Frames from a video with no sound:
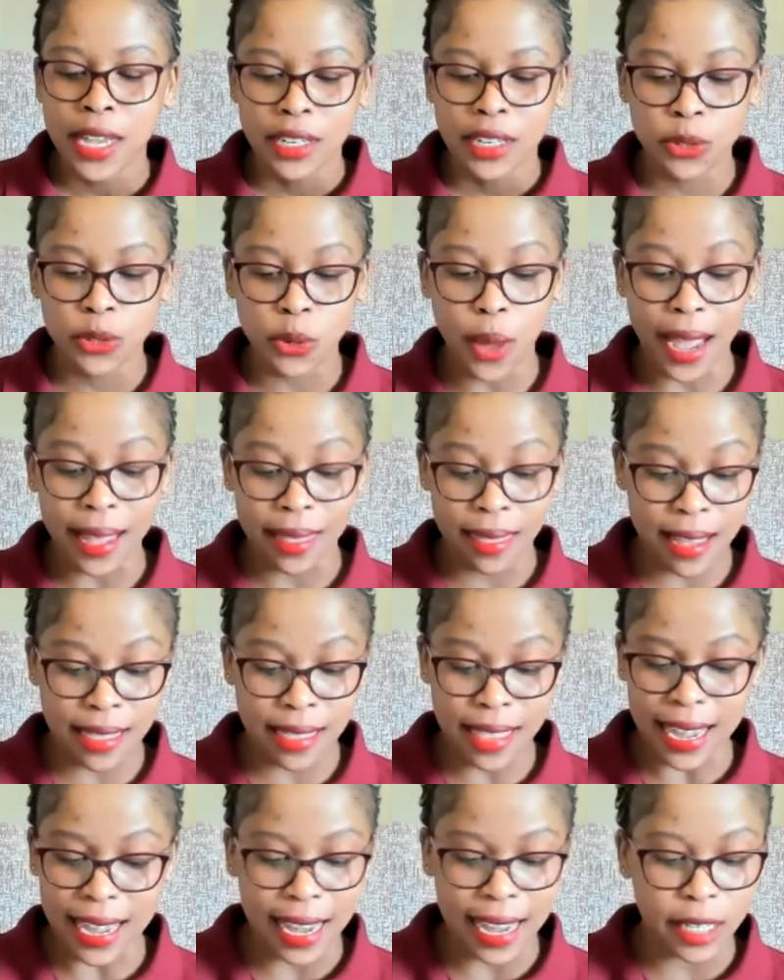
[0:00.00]
So I
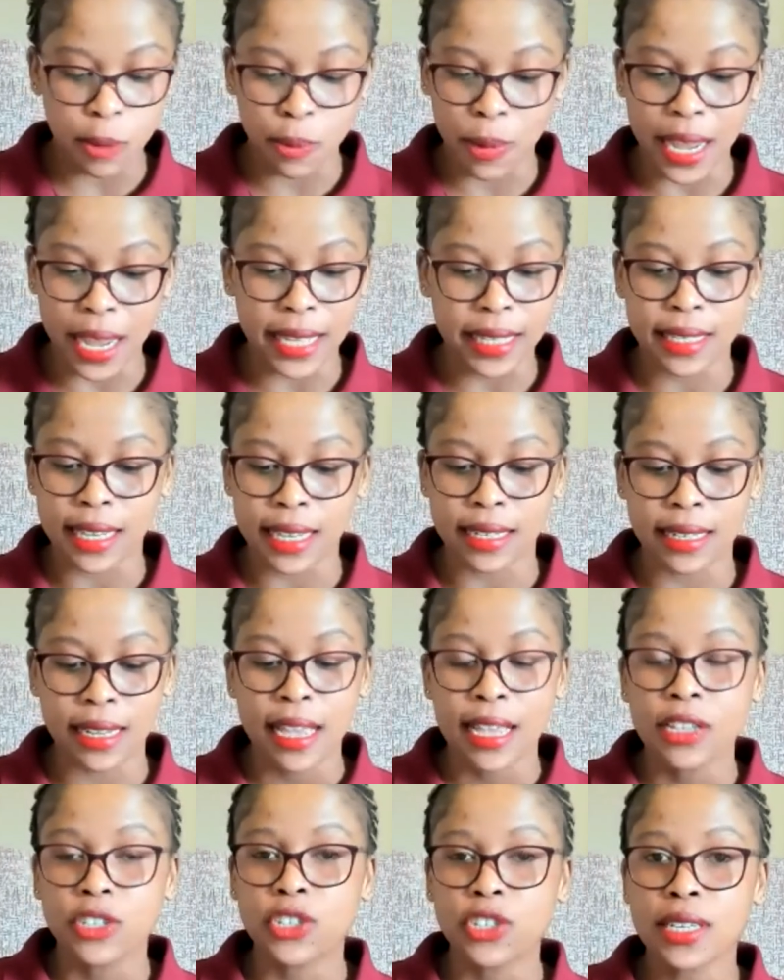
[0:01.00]
think that explains it.
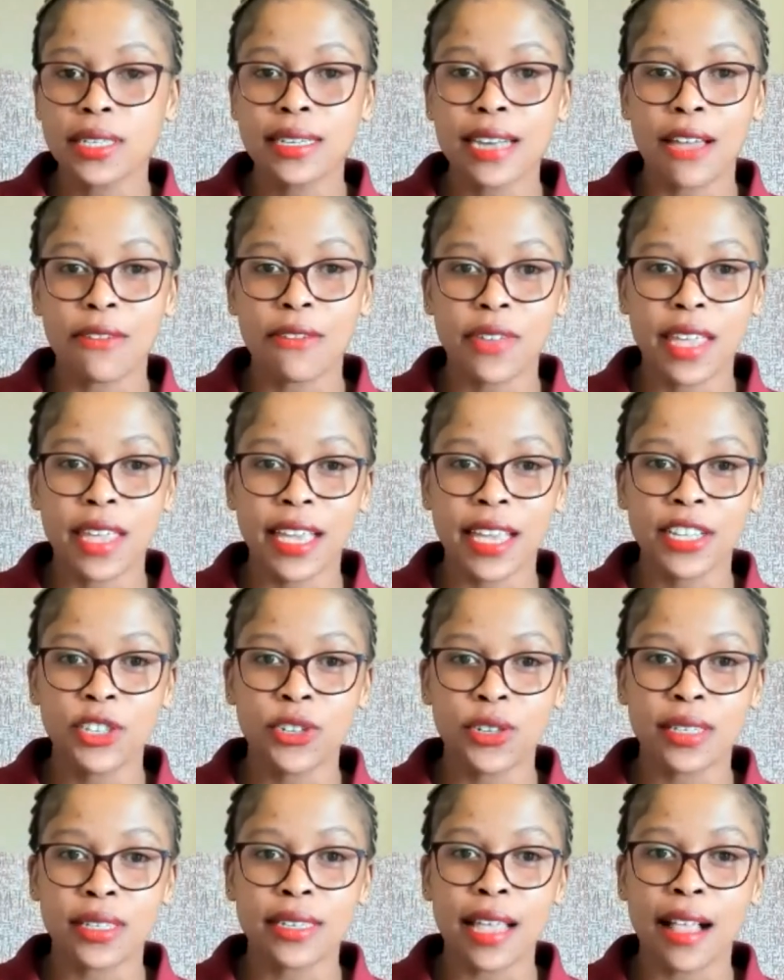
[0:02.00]
Just navigate
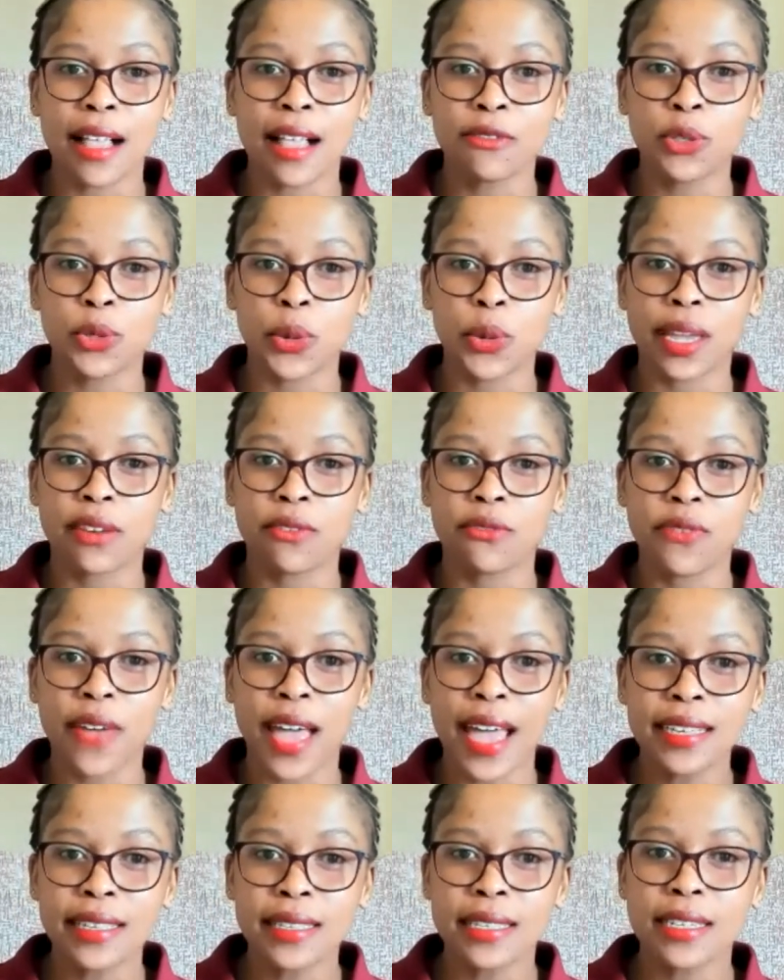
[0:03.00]
yourself to
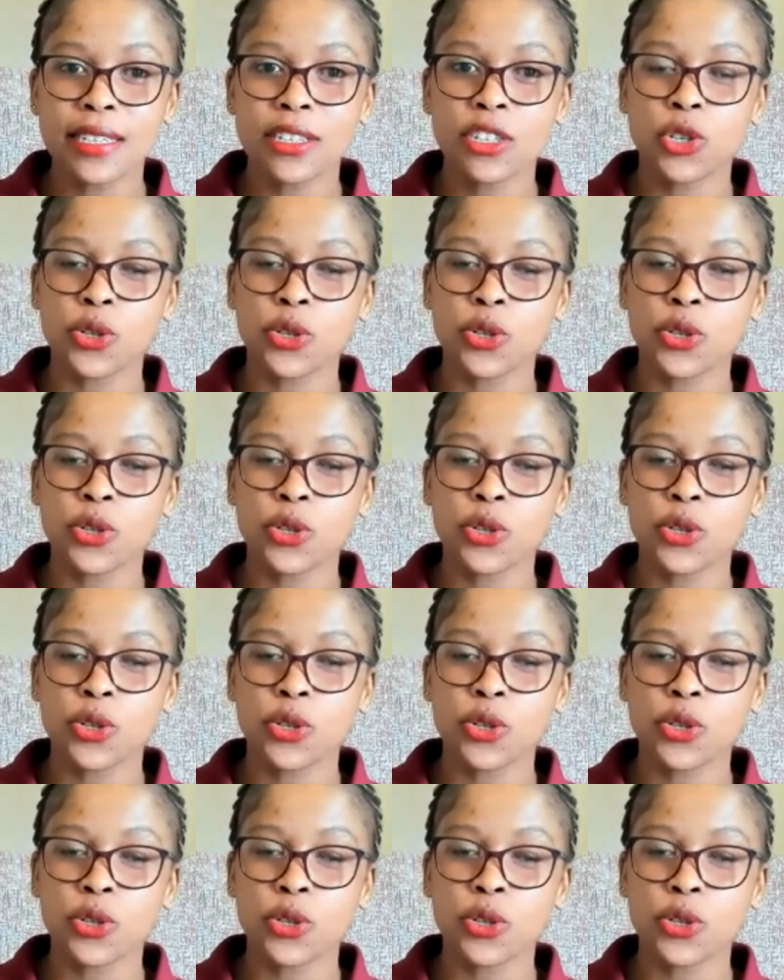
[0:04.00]
invest,